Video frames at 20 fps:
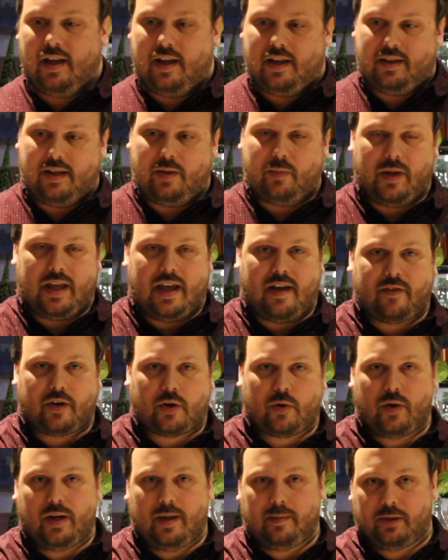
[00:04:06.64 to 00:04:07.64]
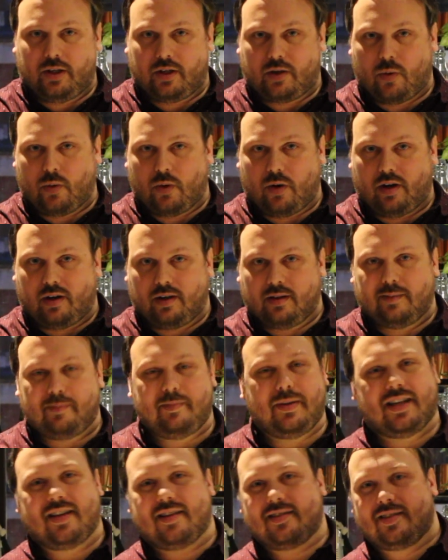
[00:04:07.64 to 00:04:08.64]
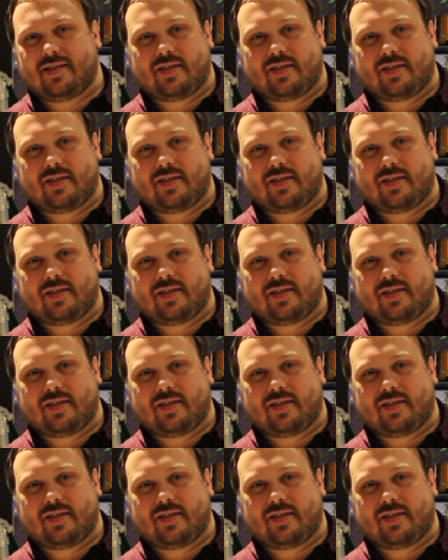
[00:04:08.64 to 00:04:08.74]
Then we have a cream liqueur, because